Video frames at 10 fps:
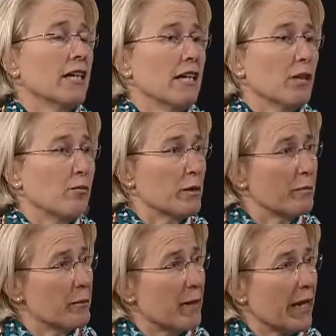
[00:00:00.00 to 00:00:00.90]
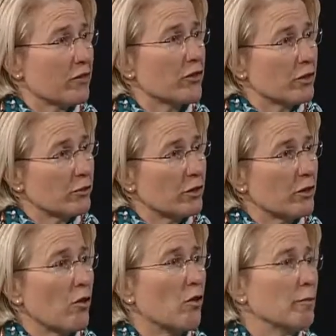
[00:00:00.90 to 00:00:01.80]
uh, we'd be matched and you could
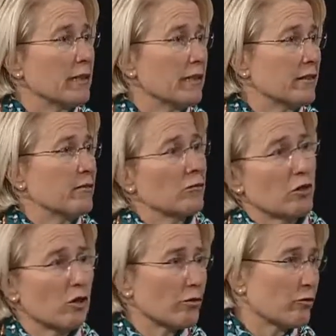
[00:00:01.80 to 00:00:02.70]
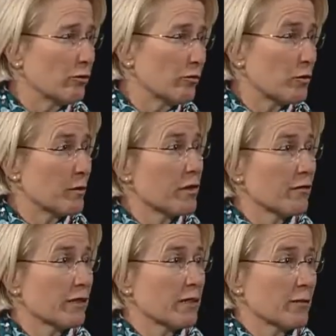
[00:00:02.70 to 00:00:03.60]
call me and talk through
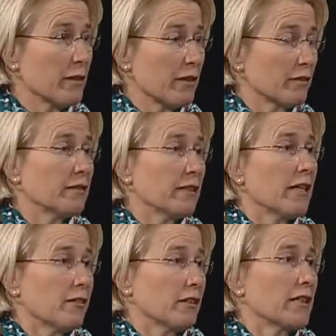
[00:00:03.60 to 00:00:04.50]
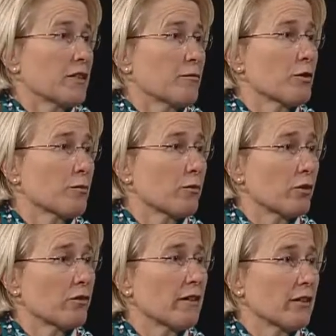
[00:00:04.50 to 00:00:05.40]
specifics about how to get some
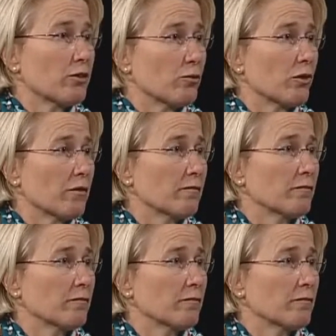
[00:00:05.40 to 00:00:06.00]
support around your